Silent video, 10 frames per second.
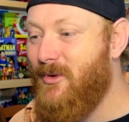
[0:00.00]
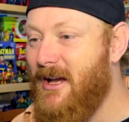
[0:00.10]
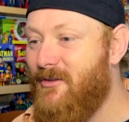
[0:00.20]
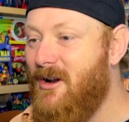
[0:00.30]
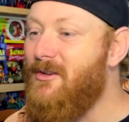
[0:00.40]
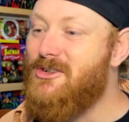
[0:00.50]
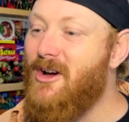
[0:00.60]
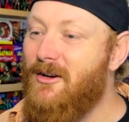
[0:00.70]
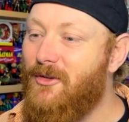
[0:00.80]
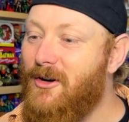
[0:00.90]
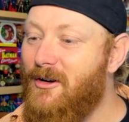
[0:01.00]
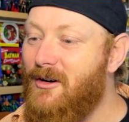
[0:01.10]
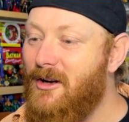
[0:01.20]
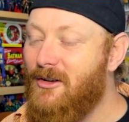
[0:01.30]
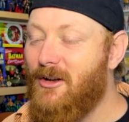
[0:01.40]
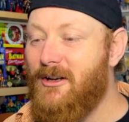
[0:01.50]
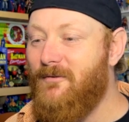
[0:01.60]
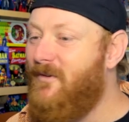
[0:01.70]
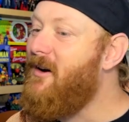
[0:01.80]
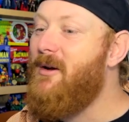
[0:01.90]
we have another shot of her
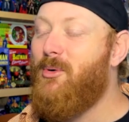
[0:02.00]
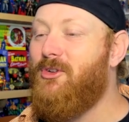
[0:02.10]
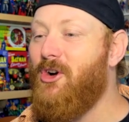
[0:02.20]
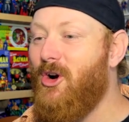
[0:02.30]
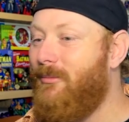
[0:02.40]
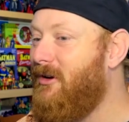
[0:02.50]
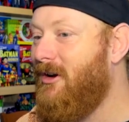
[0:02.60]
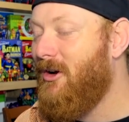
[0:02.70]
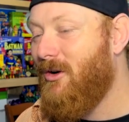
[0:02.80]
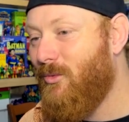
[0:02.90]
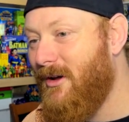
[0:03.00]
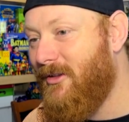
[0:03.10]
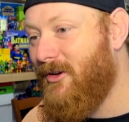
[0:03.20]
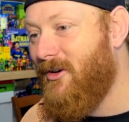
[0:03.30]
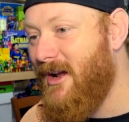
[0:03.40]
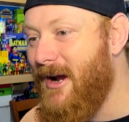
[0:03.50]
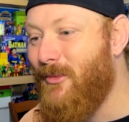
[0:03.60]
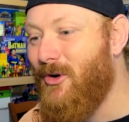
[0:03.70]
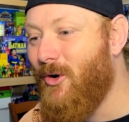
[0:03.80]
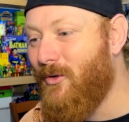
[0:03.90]
looking very perturbed with her
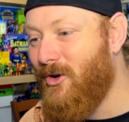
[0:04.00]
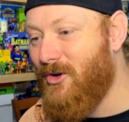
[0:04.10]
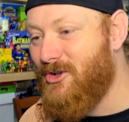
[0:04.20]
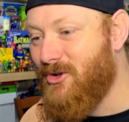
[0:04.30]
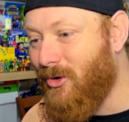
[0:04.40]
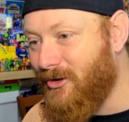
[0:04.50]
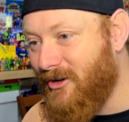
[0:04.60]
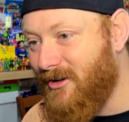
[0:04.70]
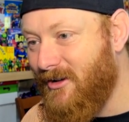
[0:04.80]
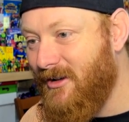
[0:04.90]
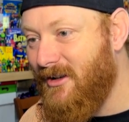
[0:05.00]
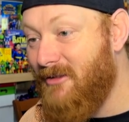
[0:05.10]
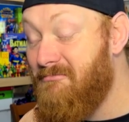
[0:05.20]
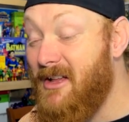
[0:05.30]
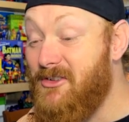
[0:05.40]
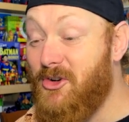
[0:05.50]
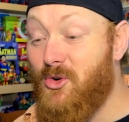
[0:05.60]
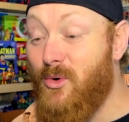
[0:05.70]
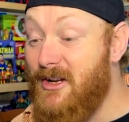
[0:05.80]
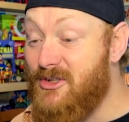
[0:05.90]
hammer over her shoulder that's a
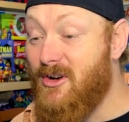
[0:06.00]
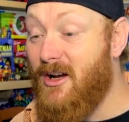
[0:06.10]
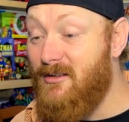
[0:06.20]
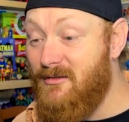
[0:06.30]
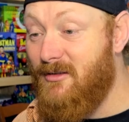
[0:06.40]
great shot.